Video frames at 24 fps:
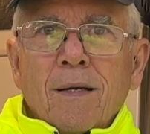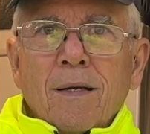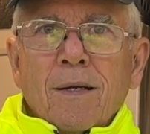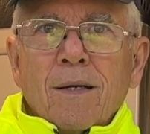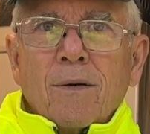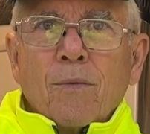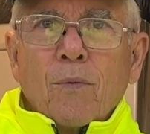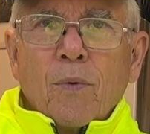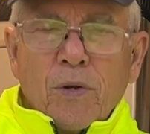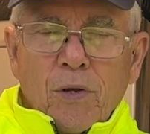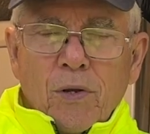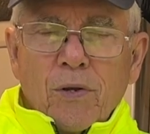
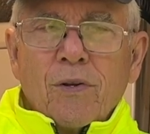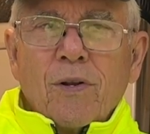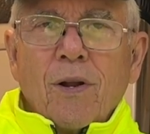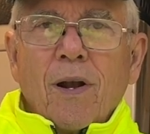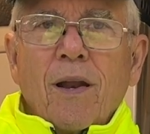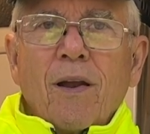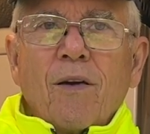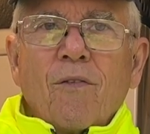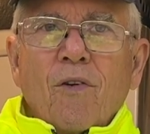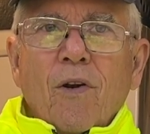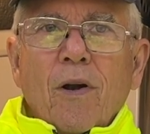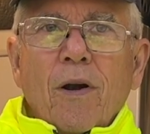Will you
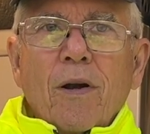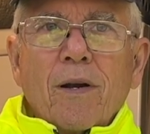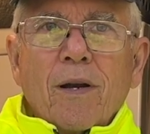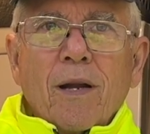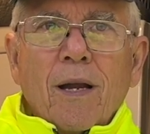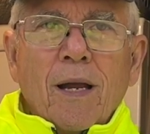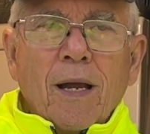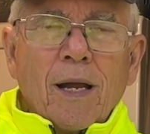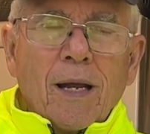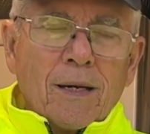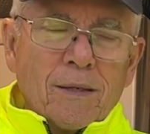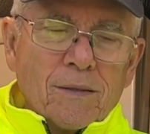deliver it?
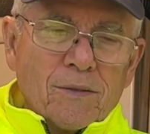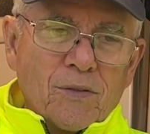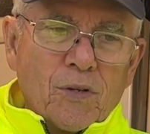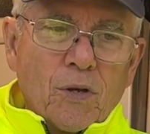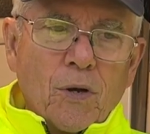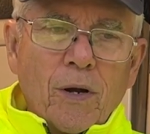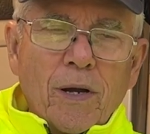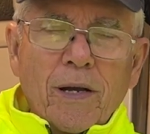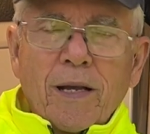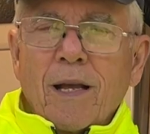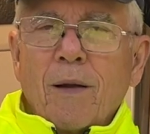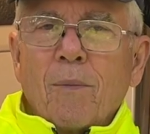And so
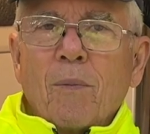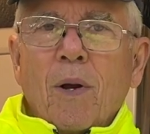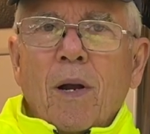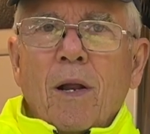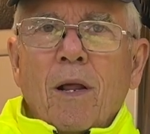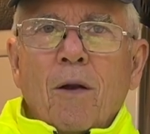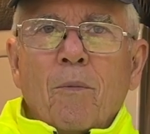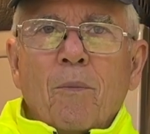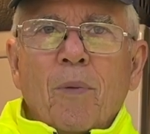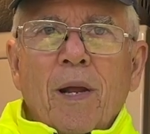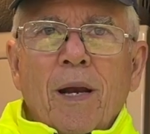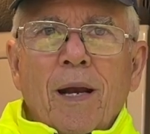I gave him a
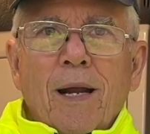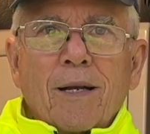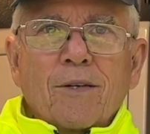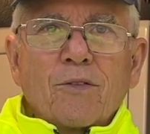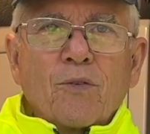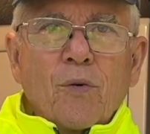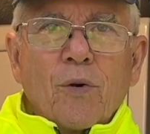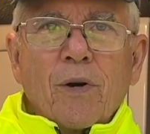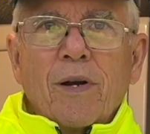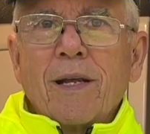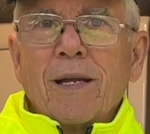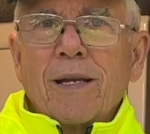little bit
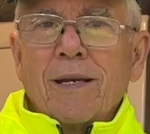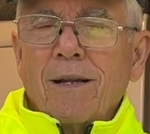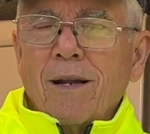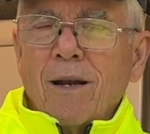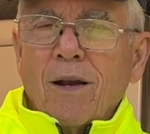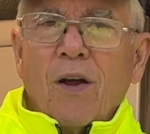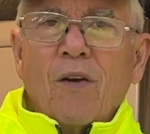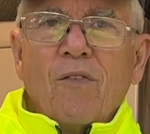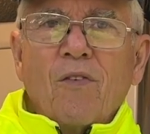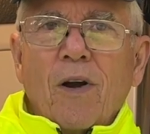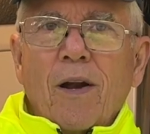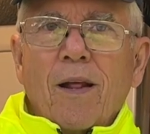extra, and he
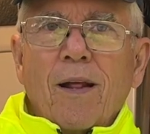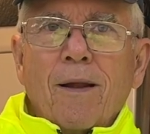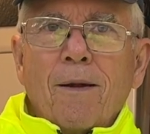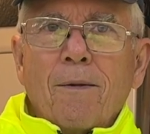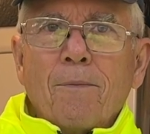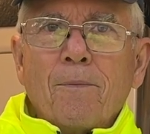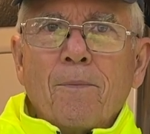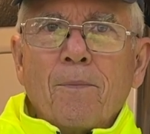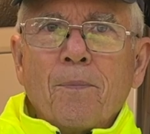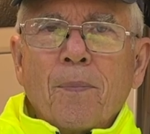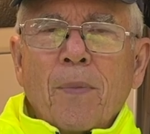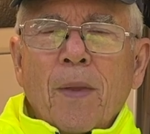delivered it.
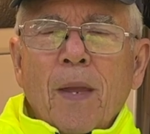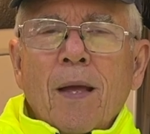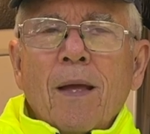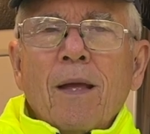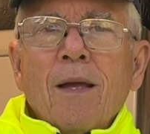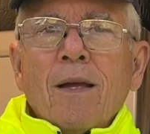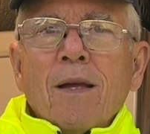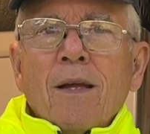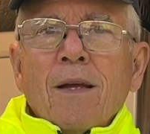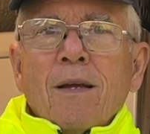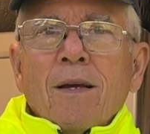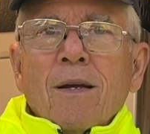
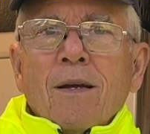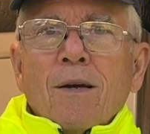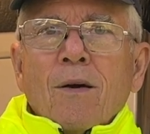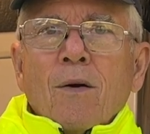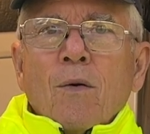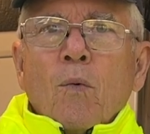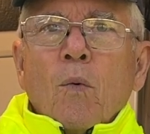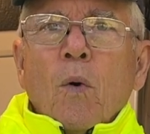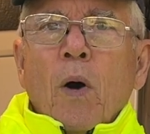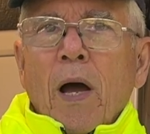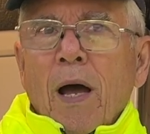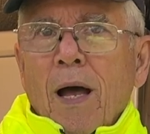
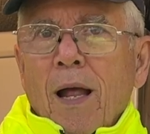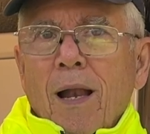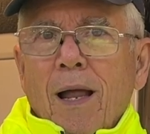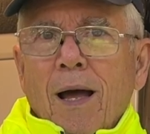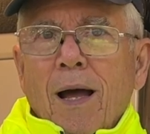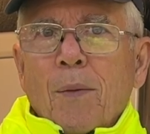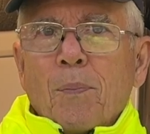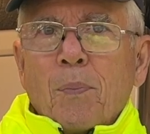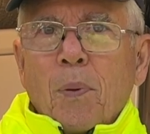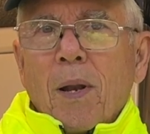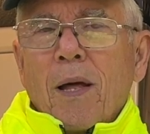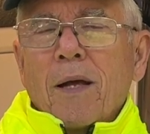Well,
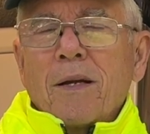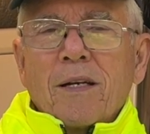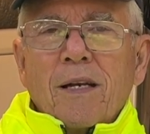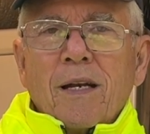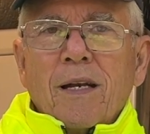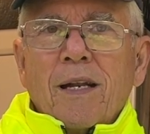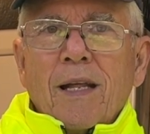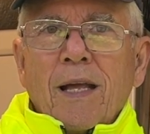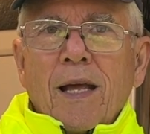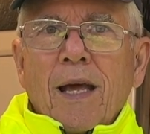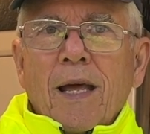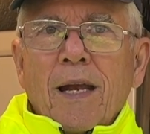I plugged
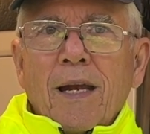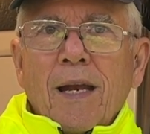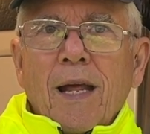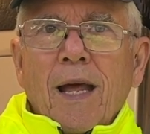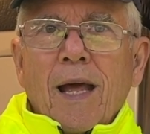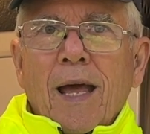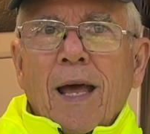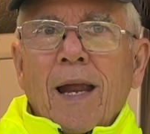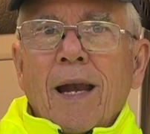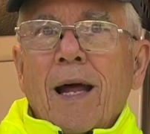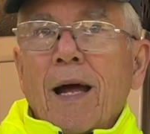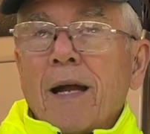it in,
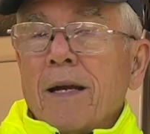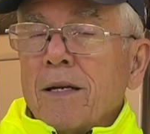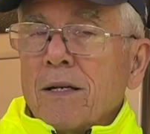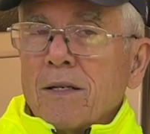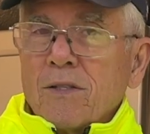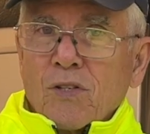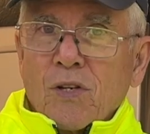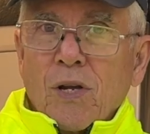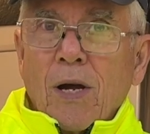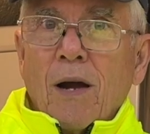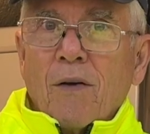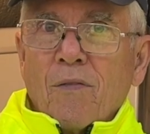and I
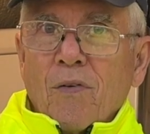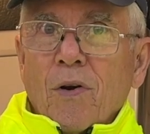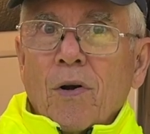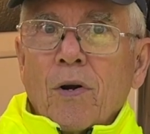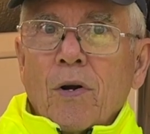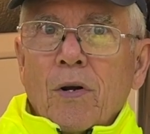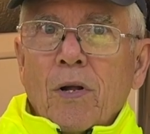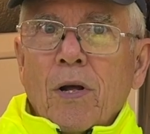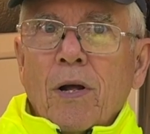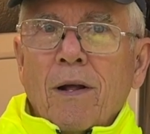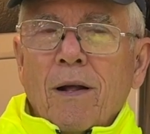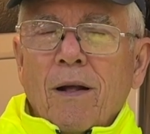
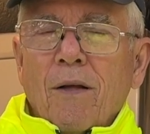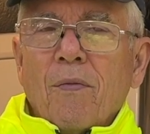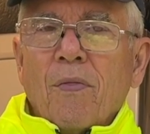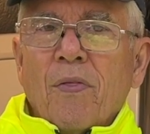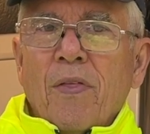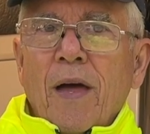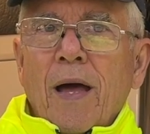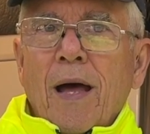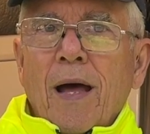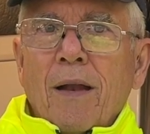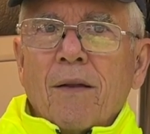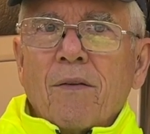discovered
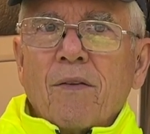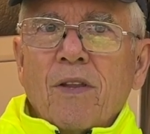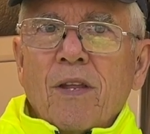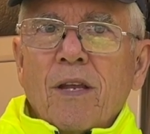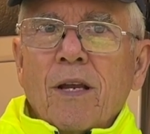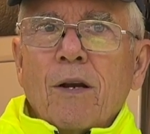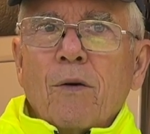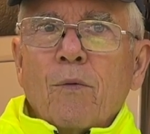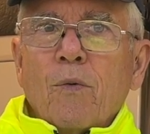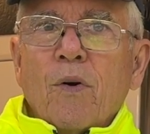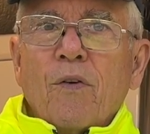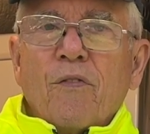that
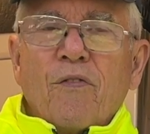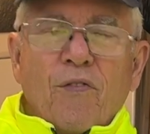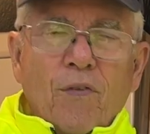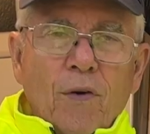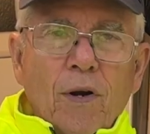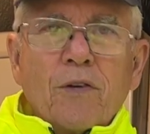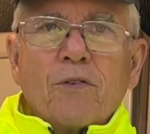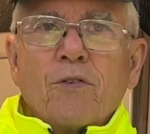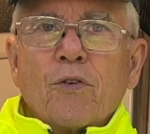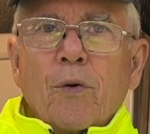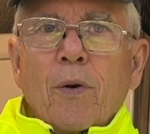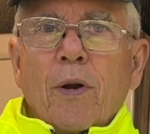the
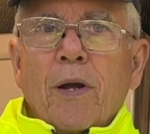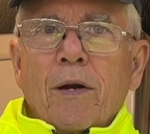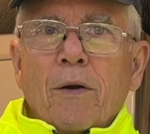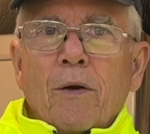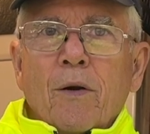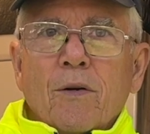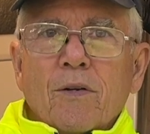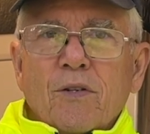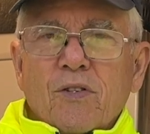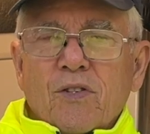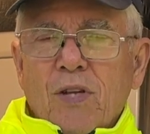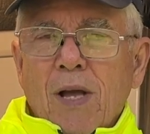
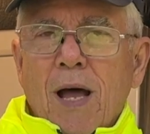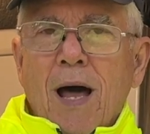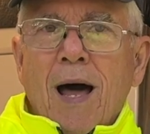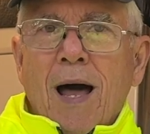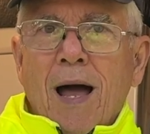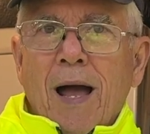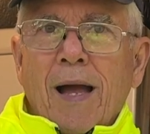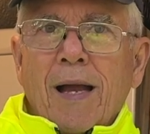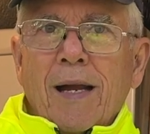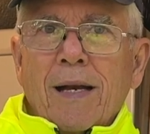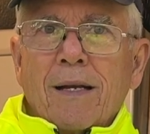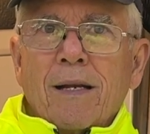refrigerator
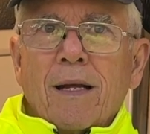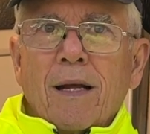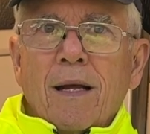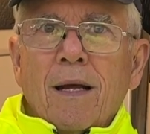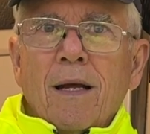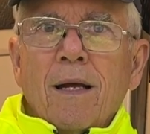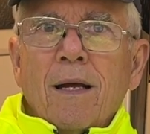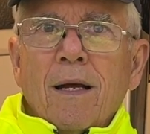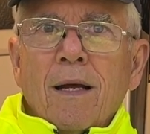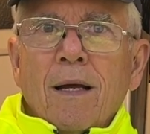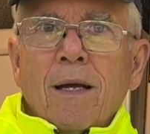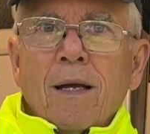side
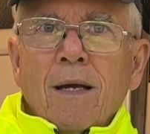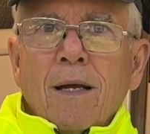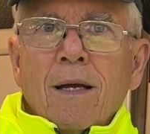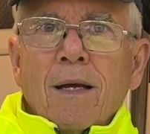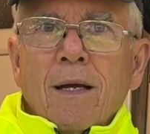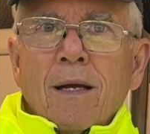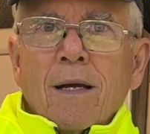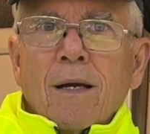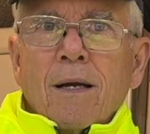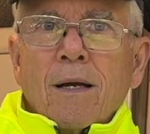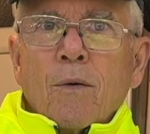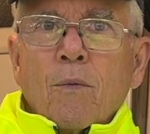
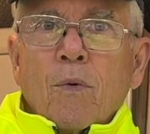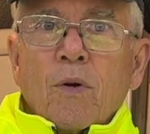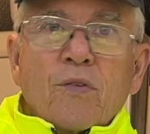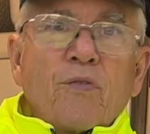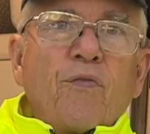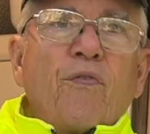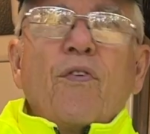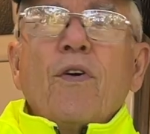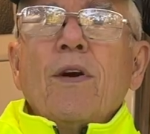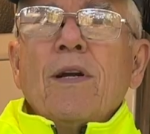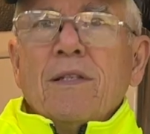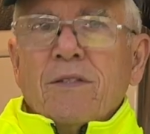was
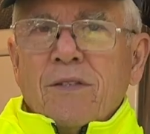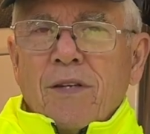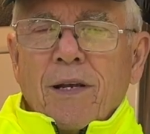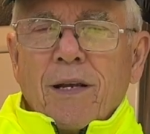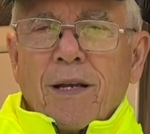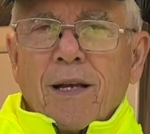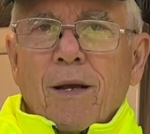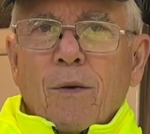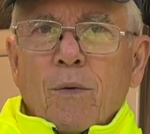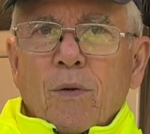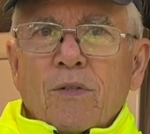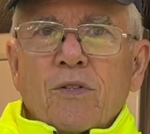freezing.
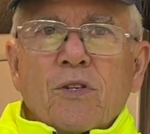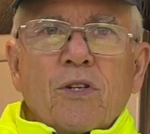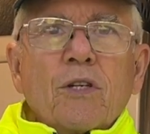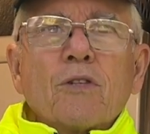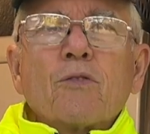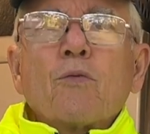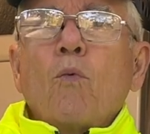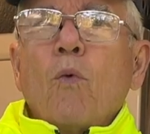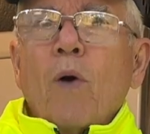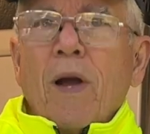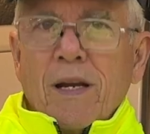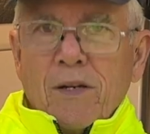It was just
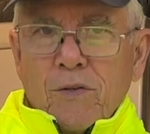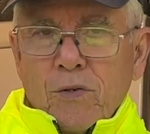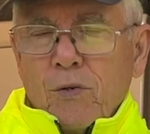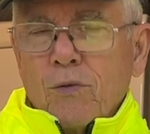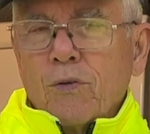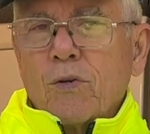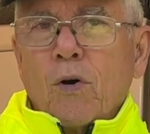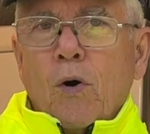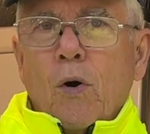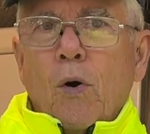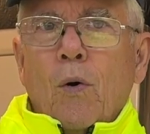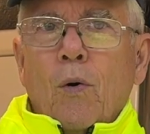way too
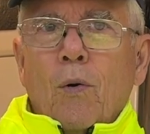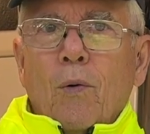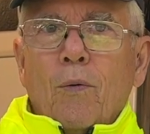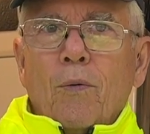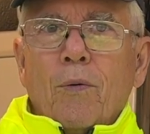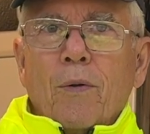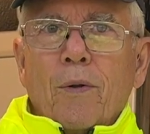cold.